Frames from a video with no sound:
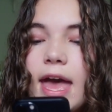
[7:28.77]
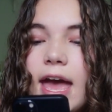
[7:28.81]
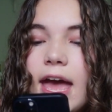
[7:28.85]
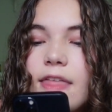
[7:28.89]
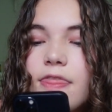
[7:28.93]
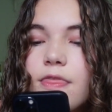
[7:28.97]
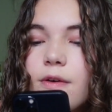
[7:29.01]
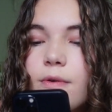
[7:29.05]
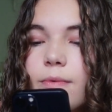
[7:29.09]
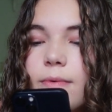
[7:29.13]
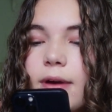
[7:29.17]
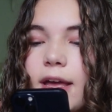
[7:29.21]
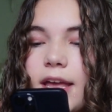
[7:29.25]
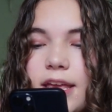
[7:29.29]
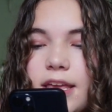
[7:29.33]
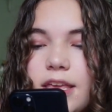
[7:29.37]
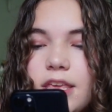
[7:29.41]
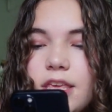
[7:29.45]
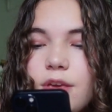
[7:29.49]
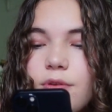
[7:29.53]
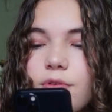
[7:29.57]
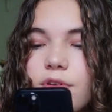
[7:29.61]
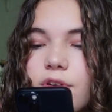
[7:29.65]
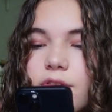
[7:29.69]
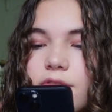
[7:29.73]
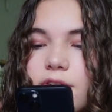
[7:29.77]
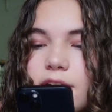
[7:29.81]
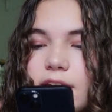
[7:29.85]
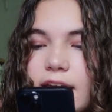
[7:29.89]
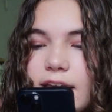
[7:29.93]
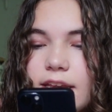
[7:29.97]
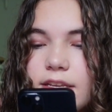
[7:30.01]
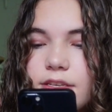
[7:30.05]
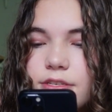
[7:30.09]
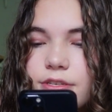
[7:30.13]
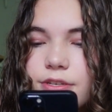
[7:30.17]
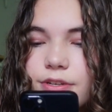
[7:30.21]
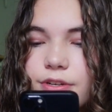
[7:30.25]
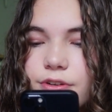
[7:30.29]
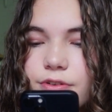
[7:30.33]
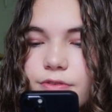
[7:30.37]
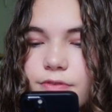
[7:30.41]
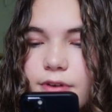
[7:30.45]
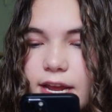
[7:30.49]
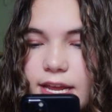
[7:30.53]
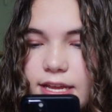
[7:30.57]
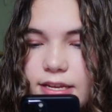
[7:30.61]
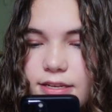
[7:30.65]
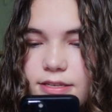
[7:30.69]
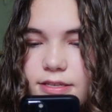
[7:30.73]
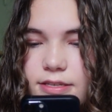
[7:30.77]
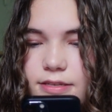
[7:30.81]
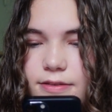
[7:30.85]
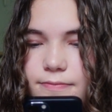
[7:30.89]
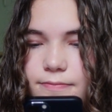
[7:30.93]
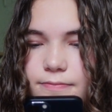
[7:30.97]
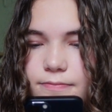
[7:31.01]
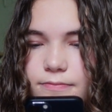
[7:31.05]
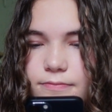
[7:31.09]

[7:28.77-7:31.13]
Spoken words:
and The Way You Create Great.